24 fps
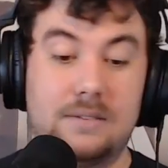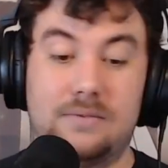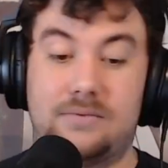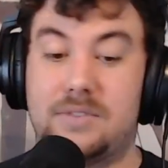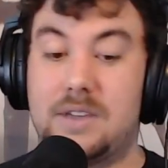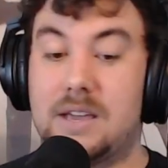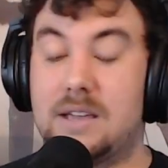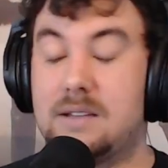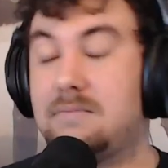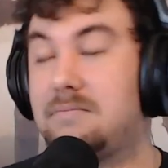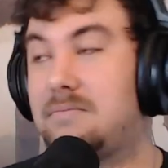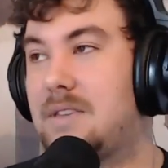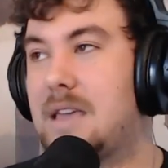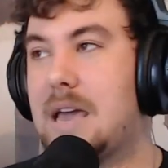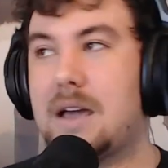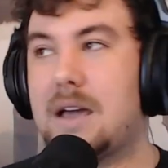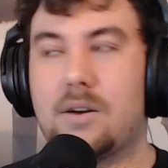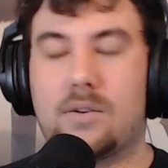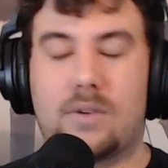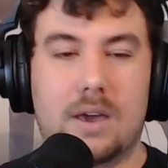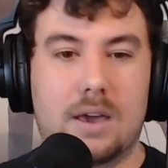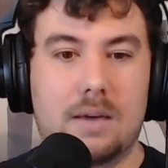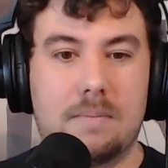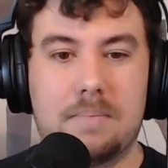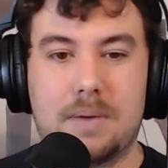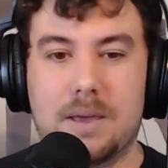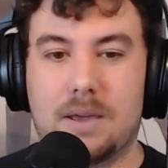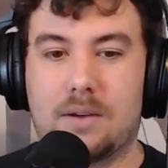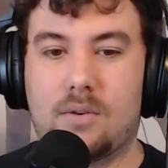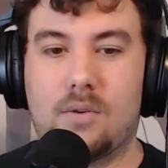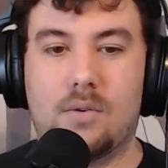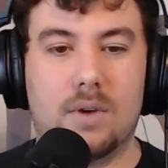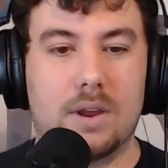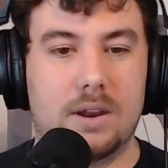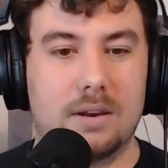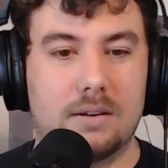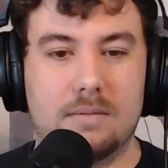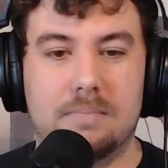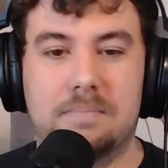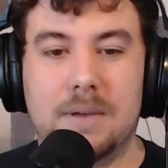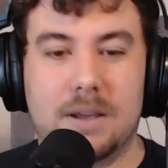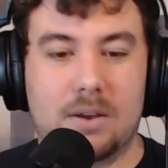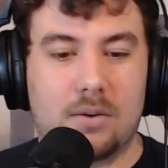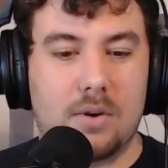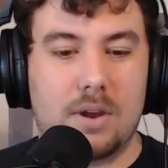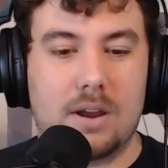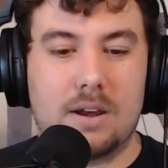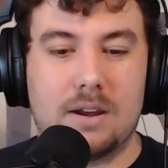then yeah, okay, Bitcoin
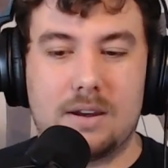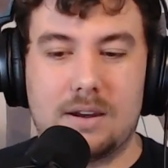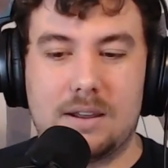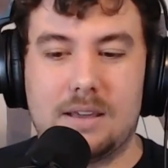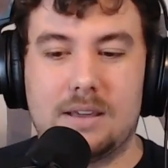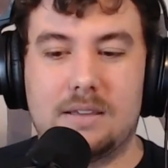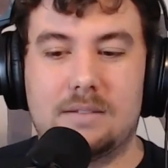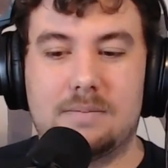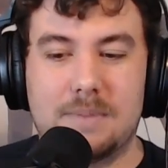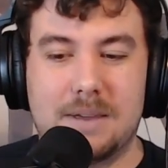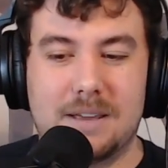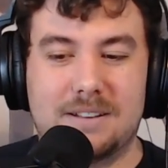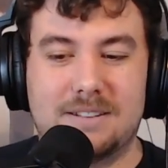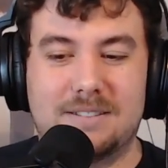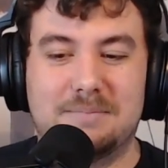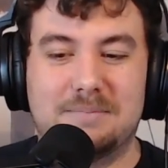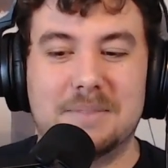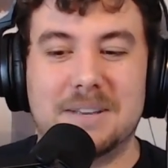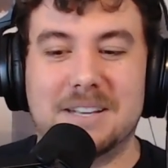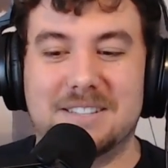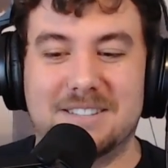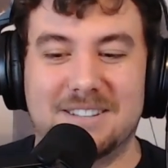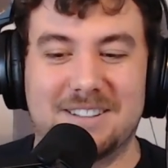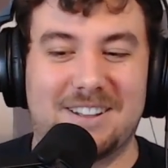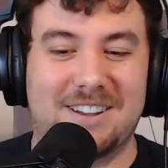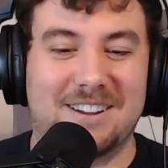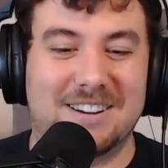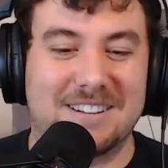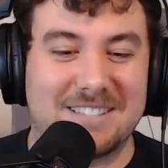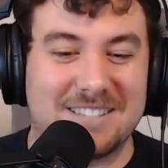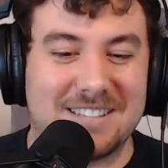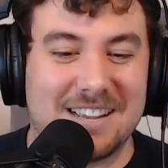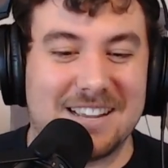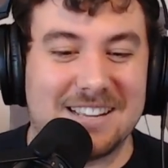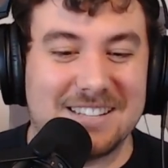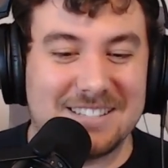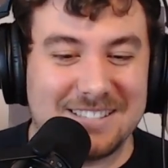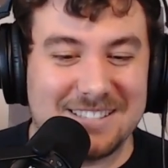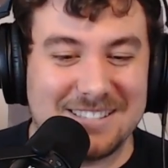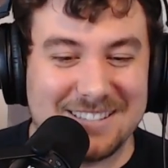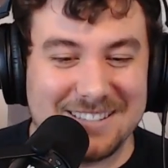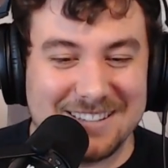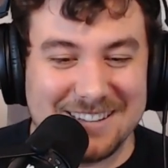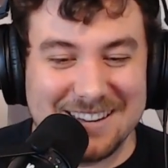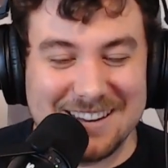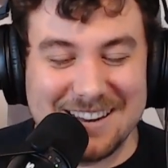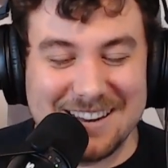and ETH makes a lot of sense.